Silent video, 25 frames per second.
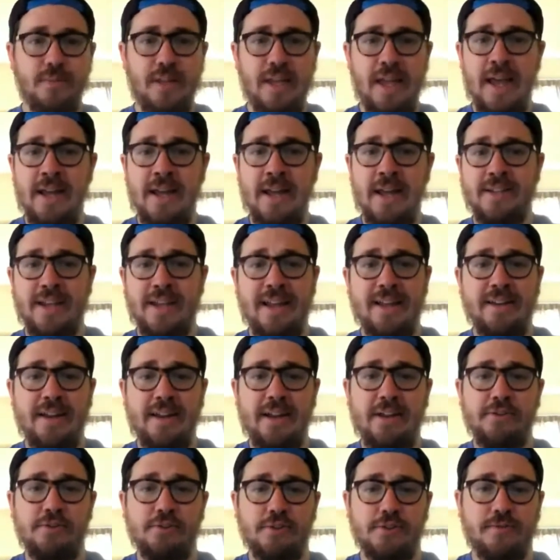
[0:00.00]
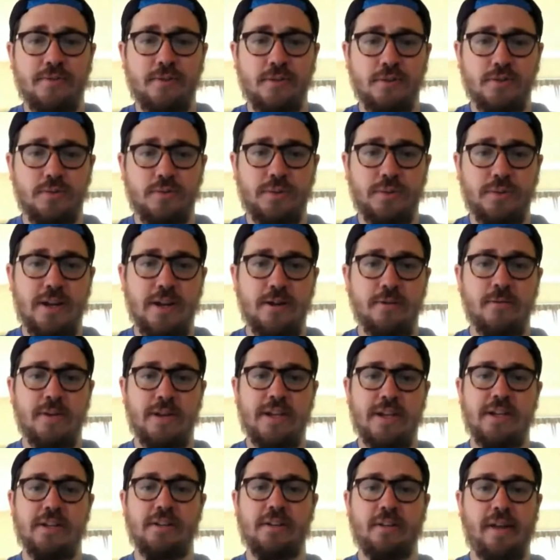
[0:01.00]
A's and Angels, first one here,
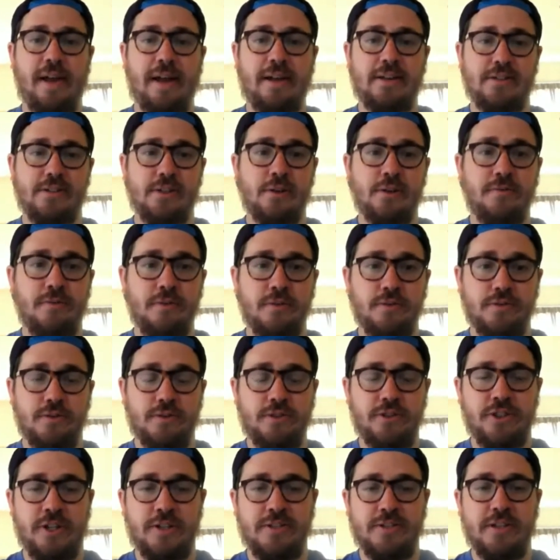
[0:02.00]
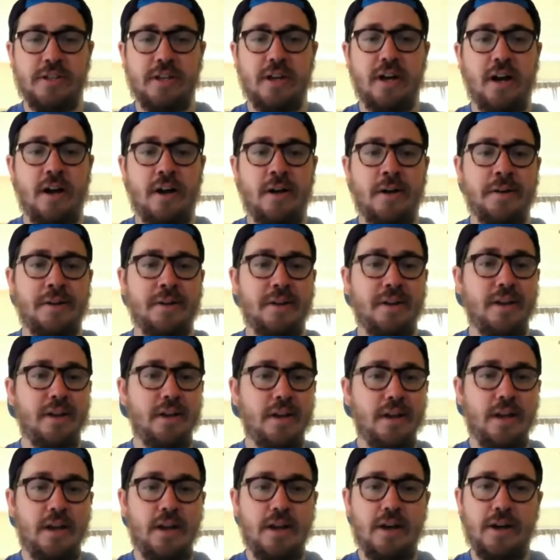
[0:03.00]
Ricky Nolasco versus Jesse Hahn.
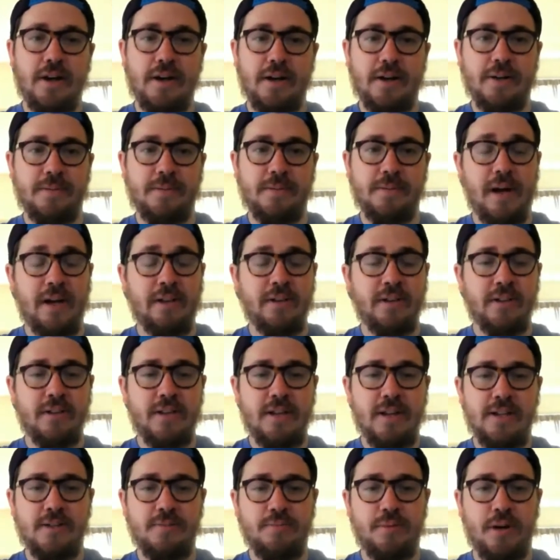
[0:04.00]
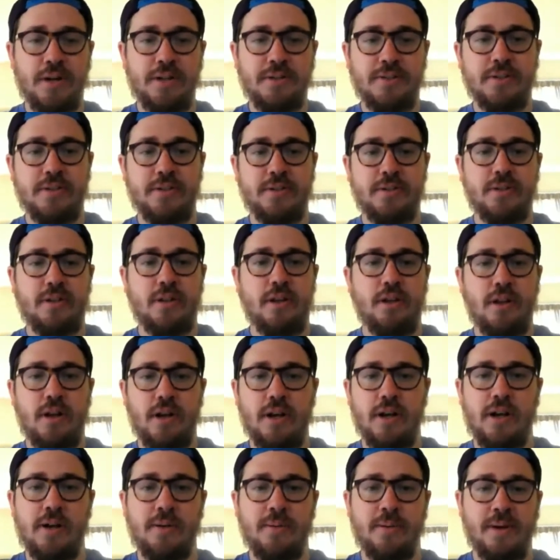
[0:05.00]
Um, I like the A's prices,
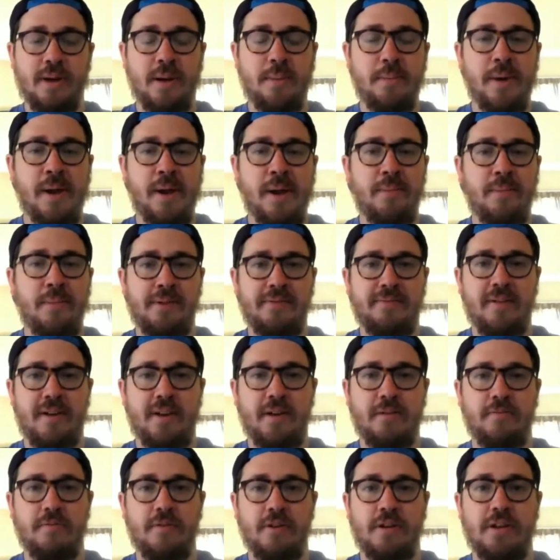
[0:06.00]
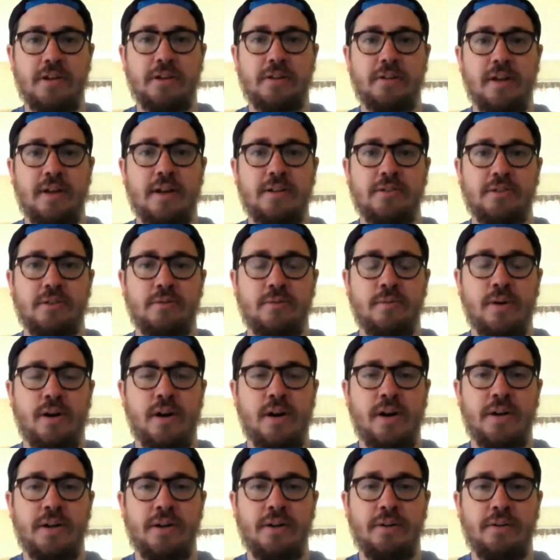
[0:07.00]
um, and I'm not a big fan of Ricky Nolasco
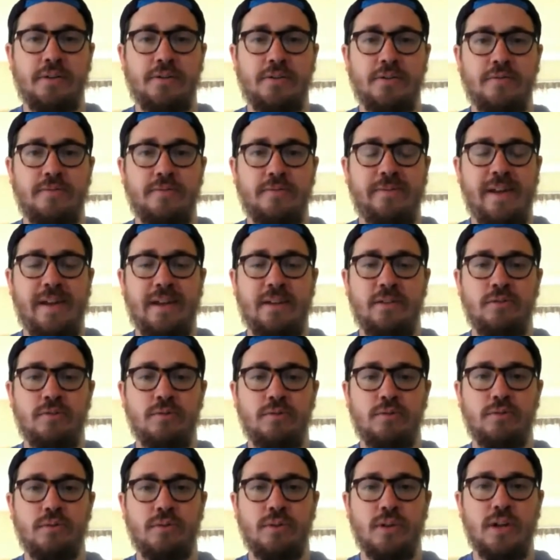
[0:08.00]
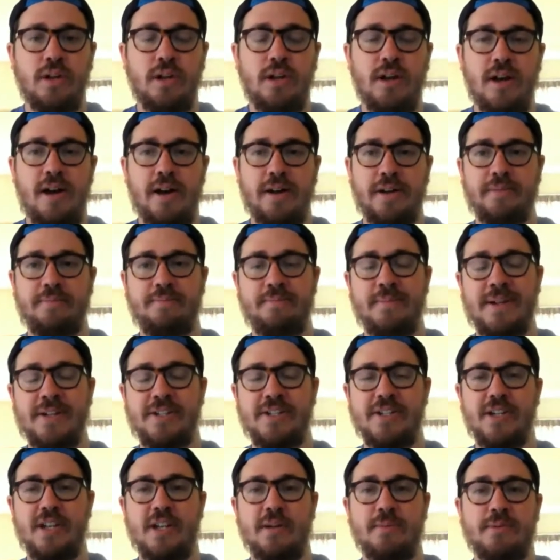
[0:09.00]
on FanDuel. I mentioned
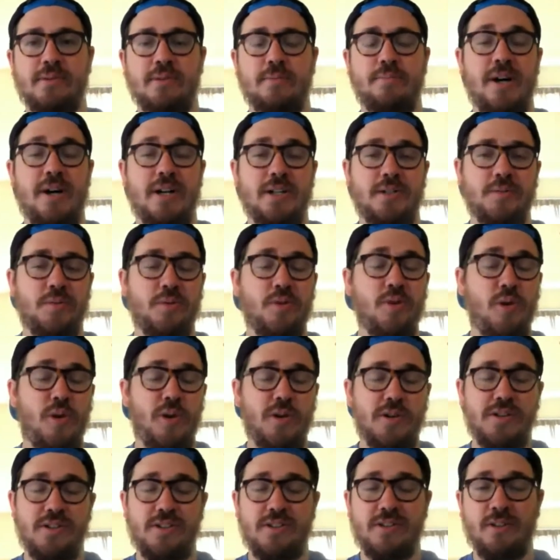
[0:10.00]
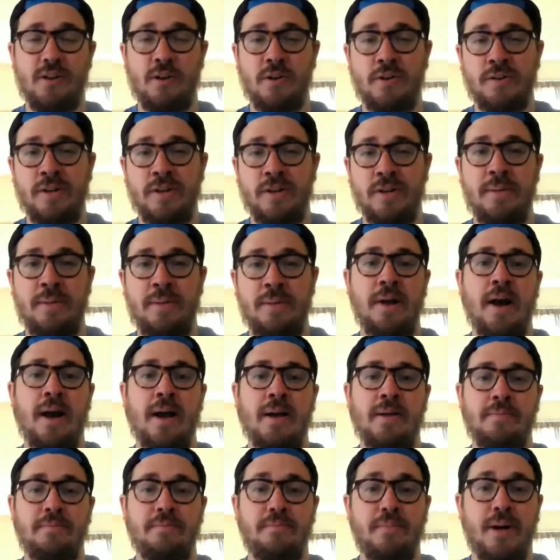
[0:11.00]
him as a possible quality start type guy,
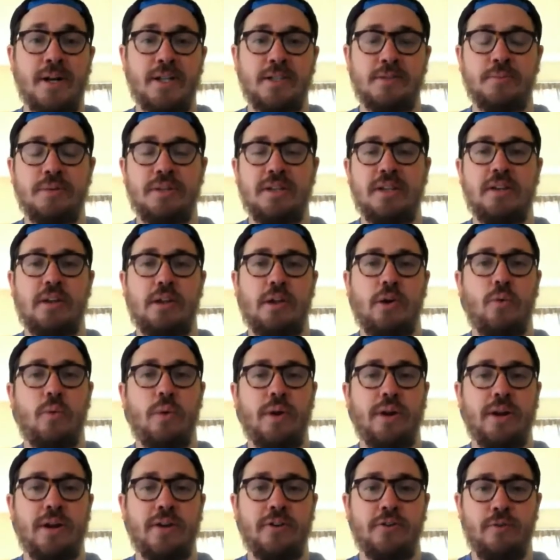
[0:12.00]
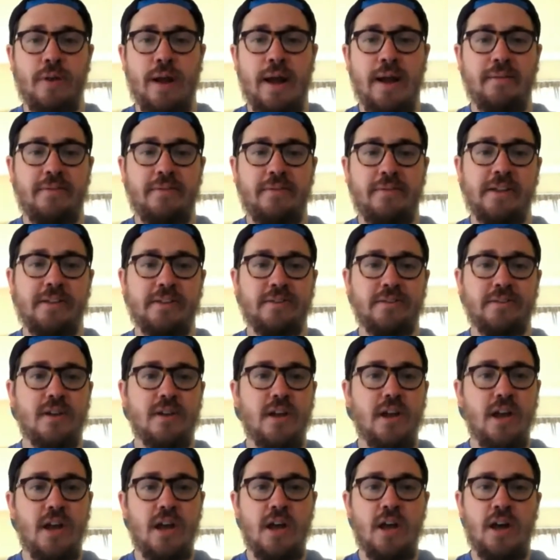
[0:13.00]
possibly getting a win on DraftKings.
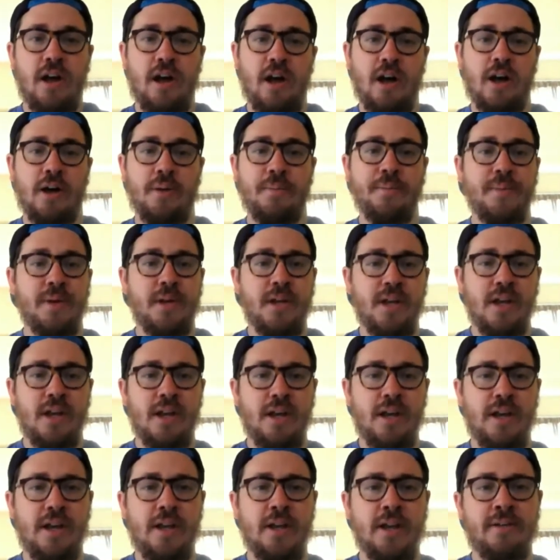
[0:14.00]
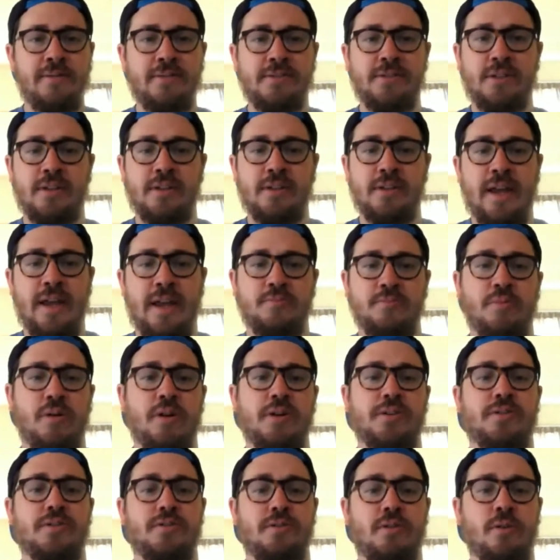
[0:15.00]
Um, and obviously the A's
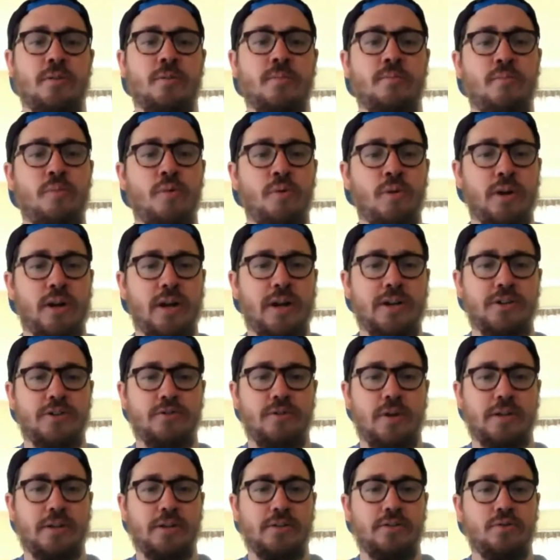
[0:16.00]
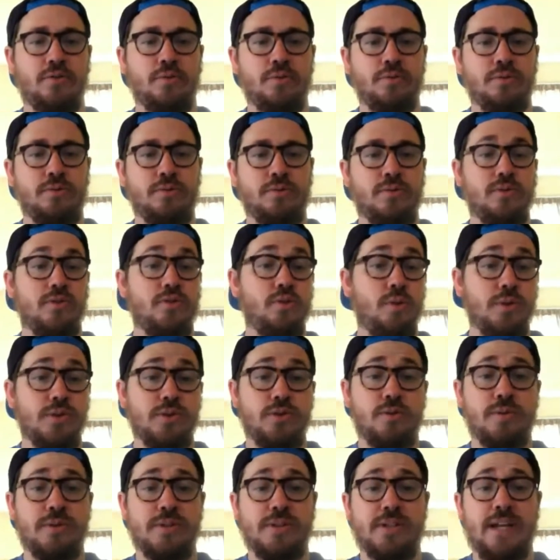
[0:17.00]
prices are more kind of directed towards towards
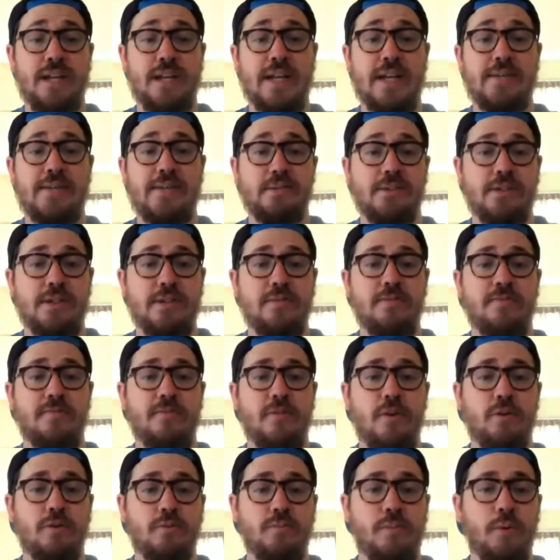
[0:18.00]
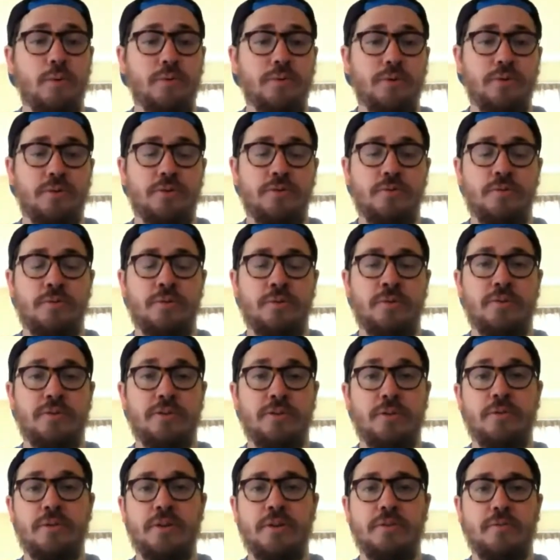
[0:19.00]
Chris Davis and Stephen Vogt. Both are
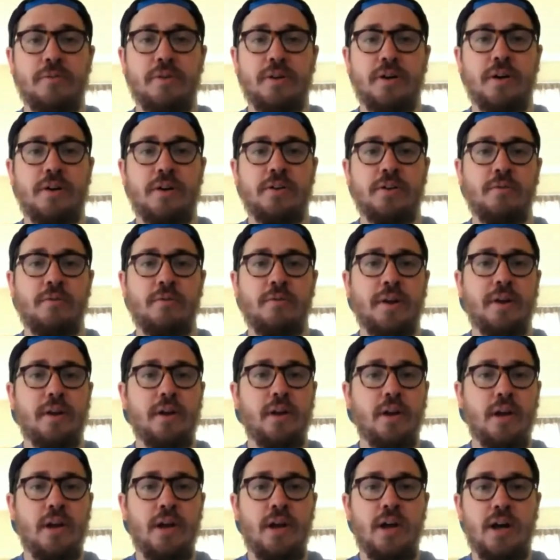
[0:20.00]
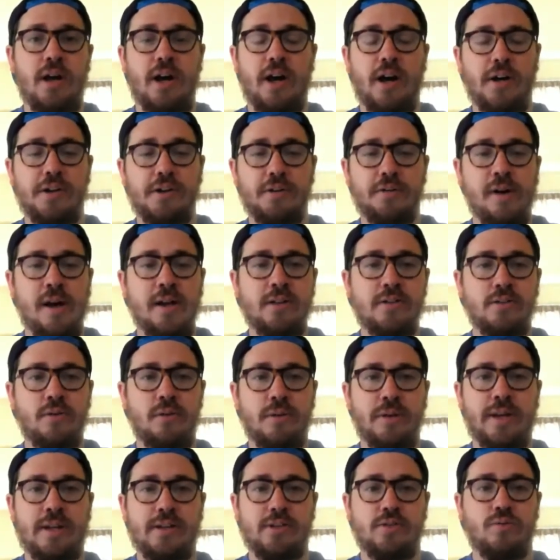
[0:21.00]
thirty-three hundred. Uh, Nolasco
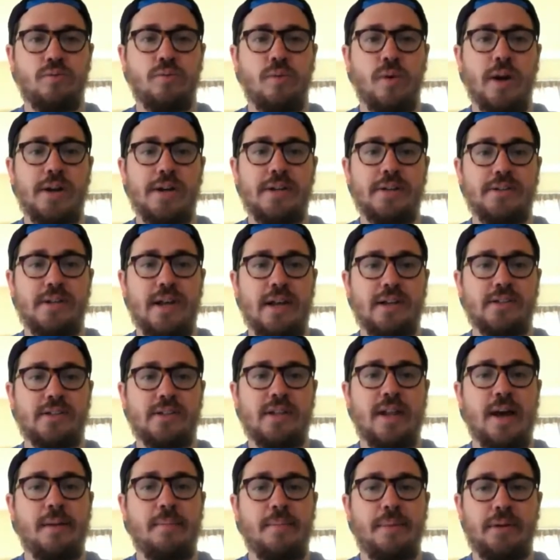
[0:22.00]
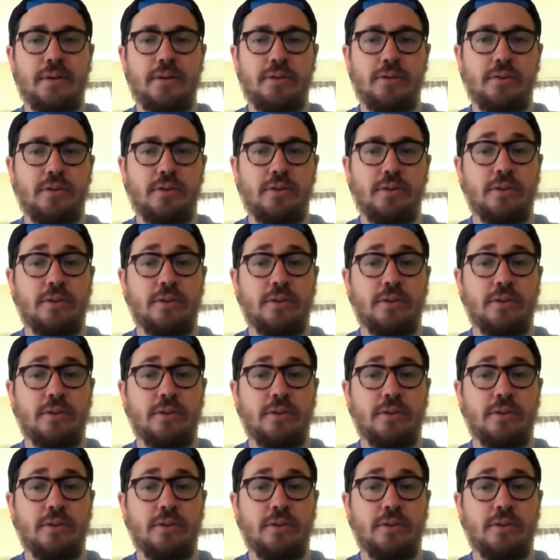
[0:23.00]
against righties has not been good.